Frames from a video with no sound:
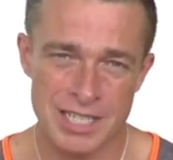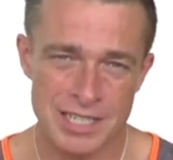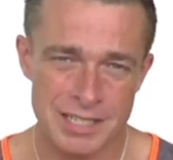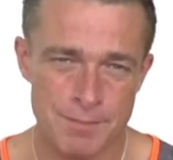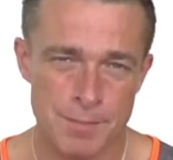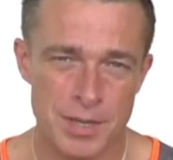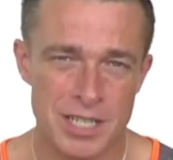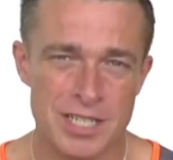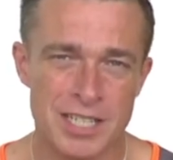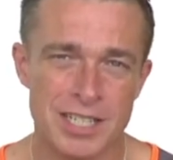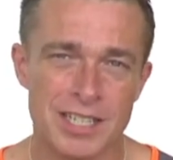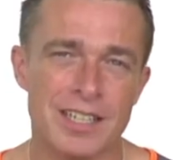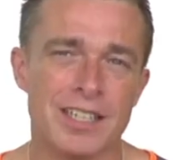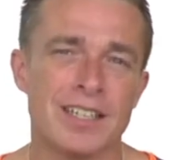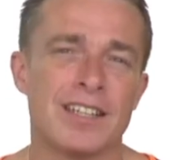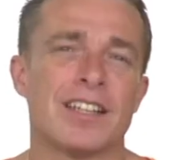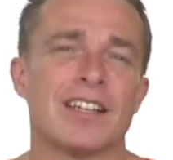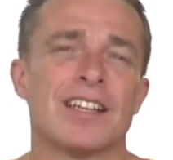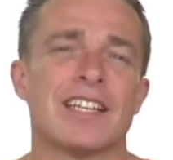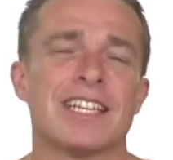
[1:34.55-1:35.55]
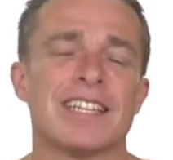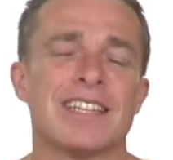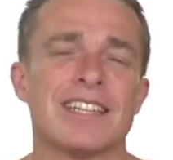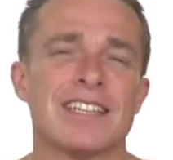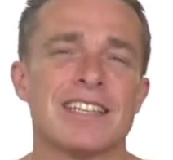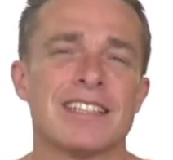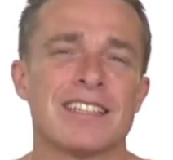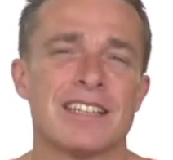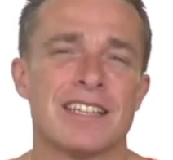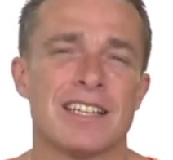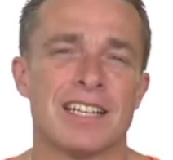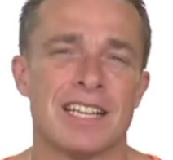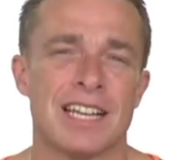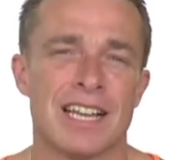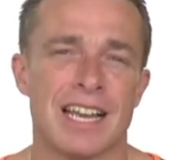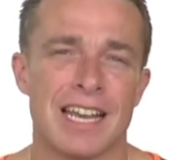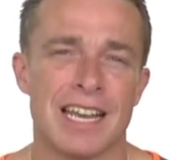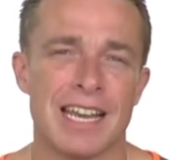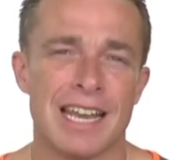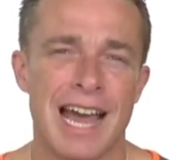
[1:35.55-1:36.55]
particularly these
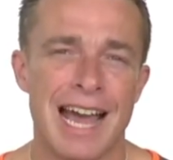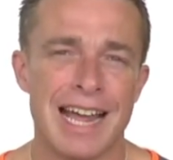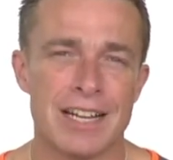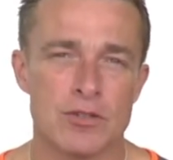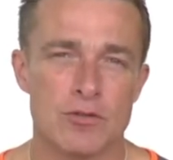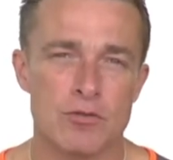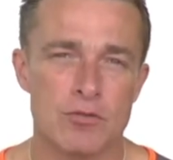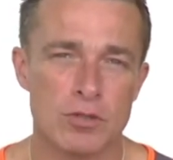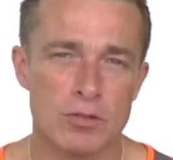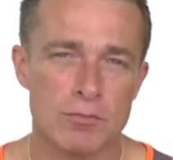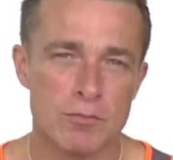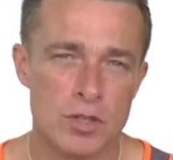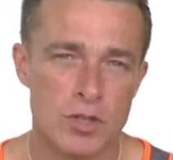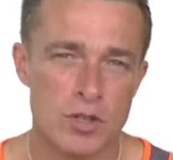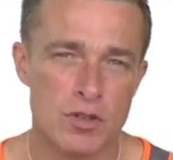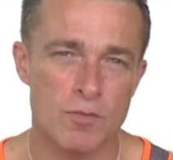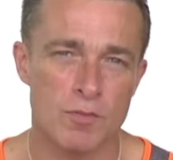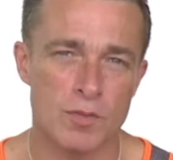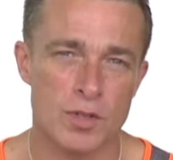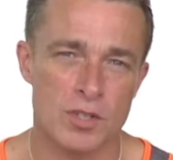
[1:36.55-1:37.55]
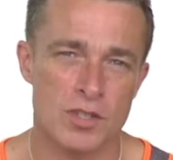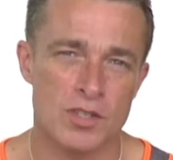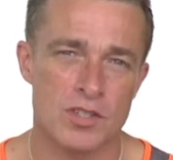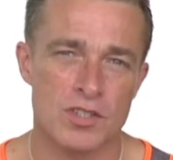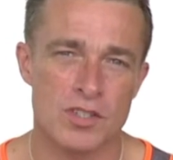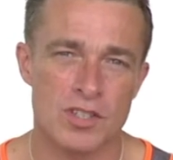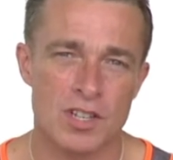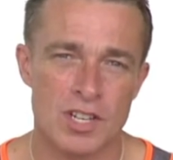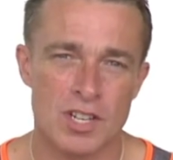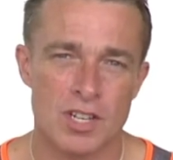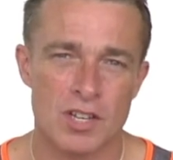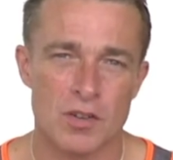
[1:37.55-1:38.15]
lateral movements